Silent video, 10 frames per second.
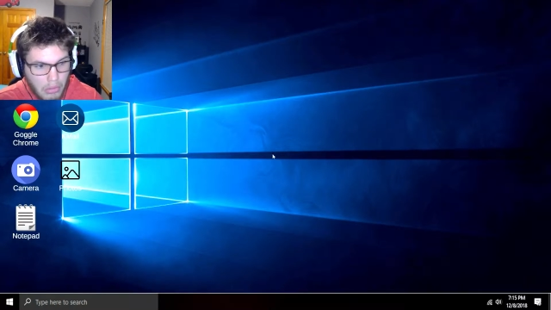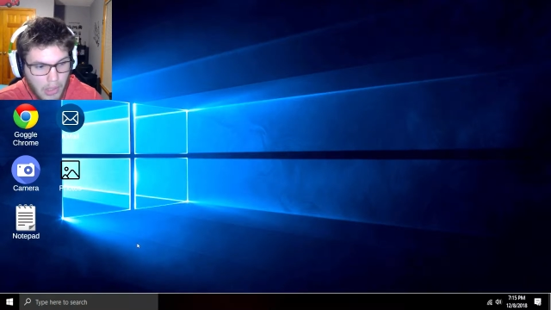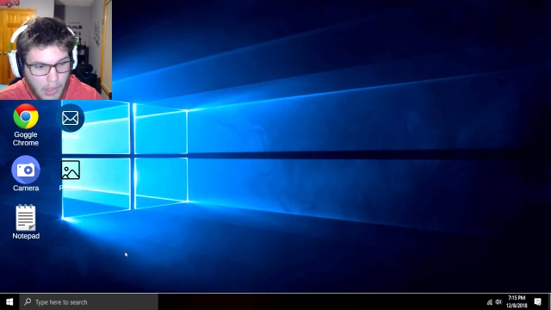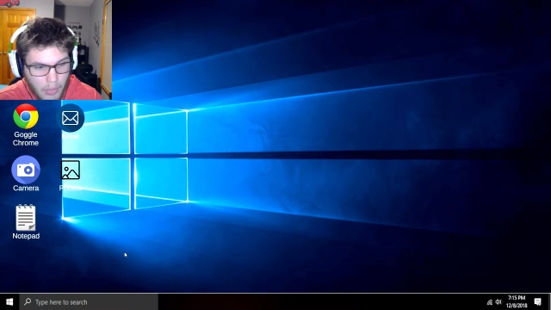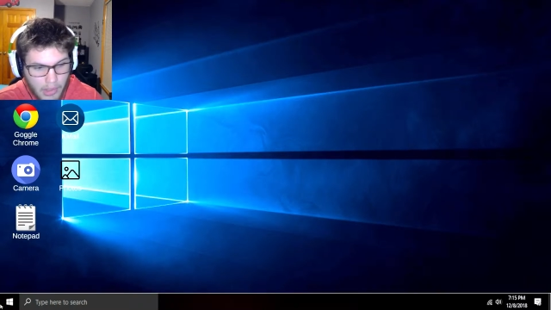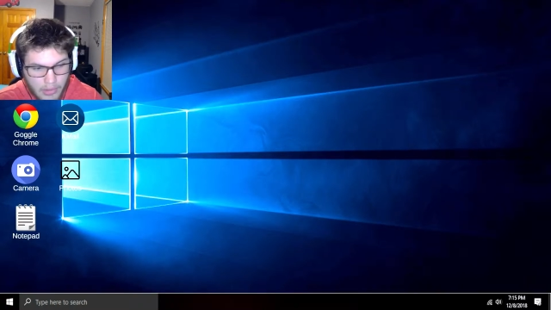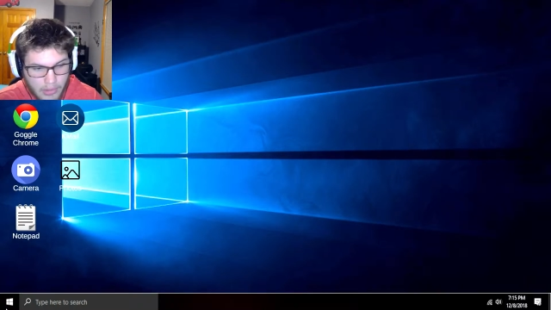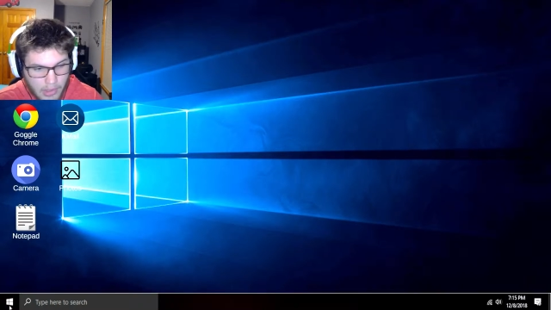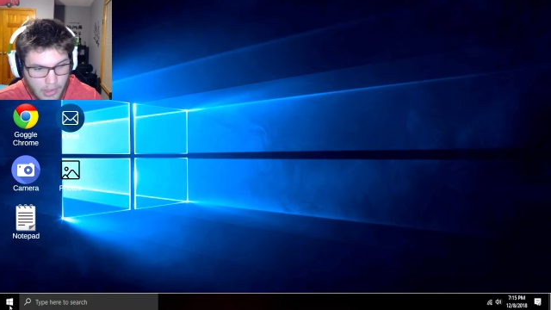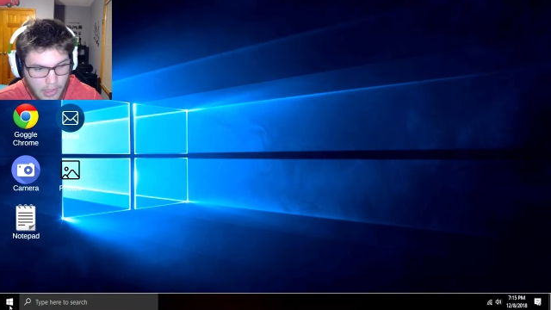I want
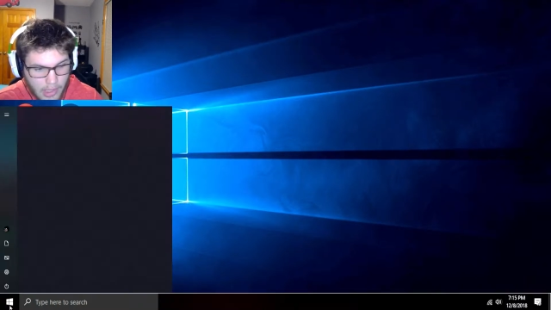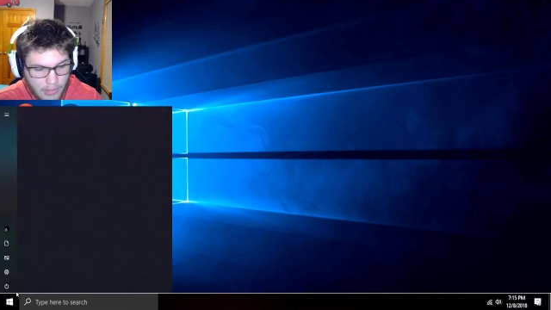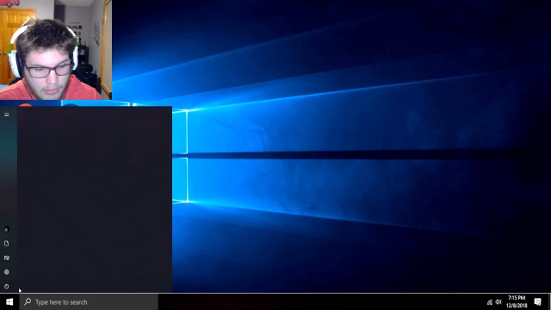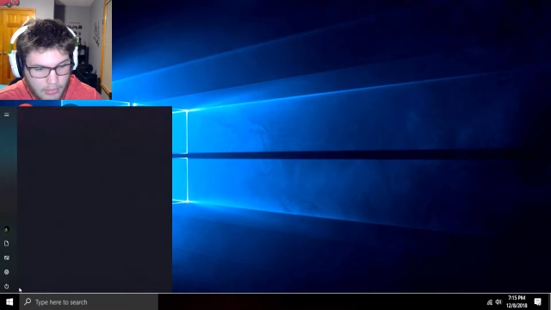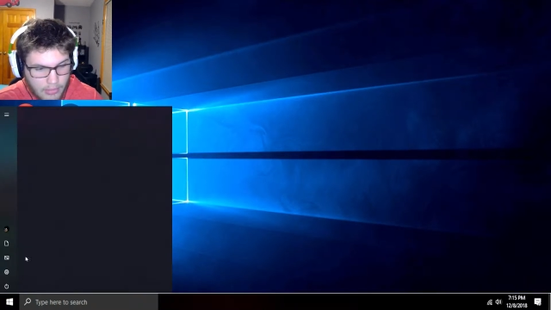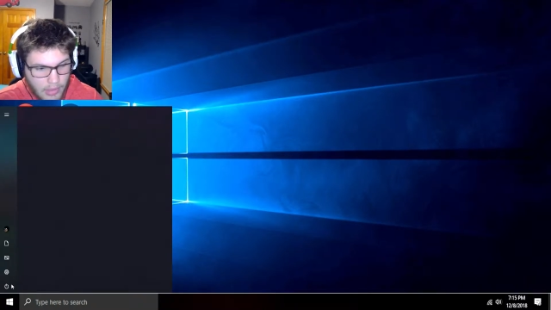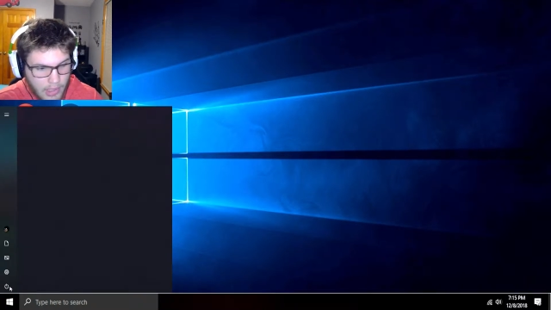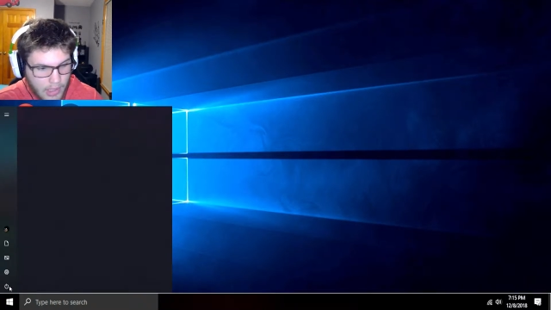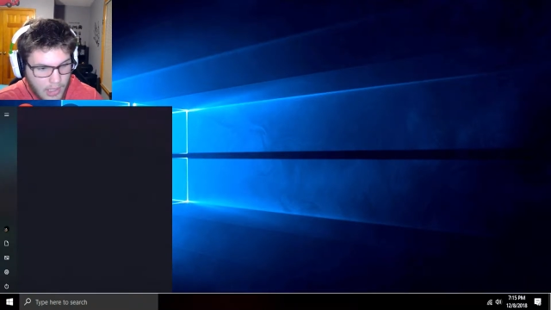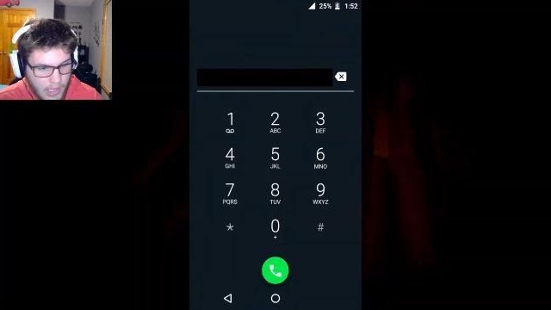to, can I, can
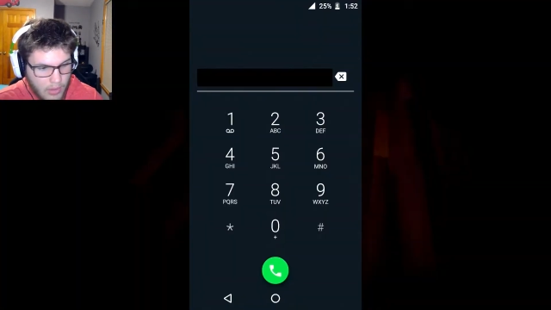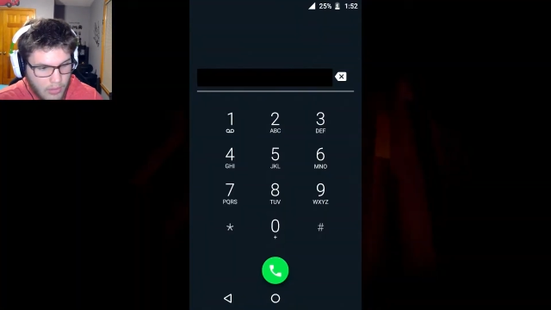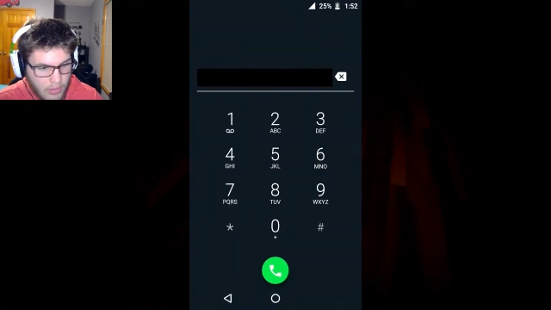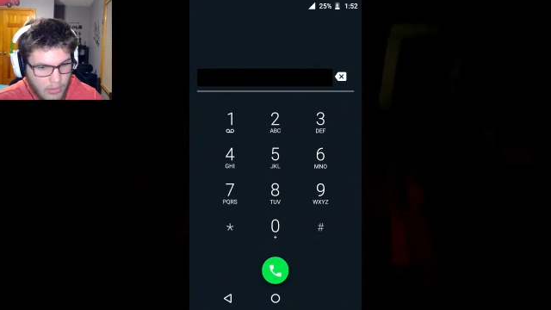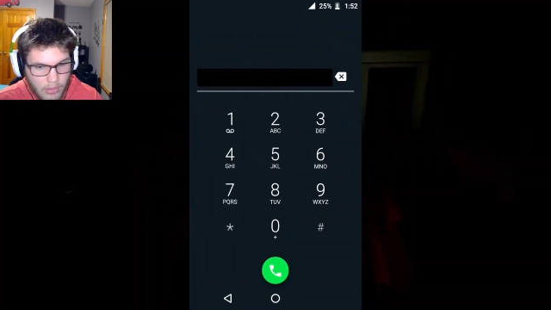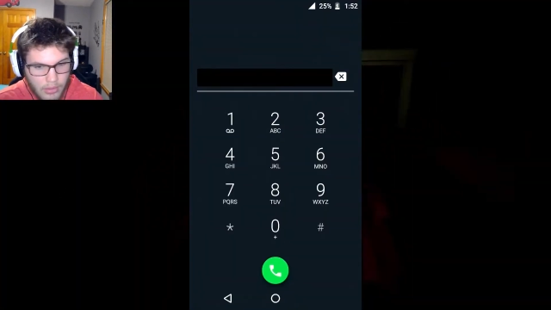I get out?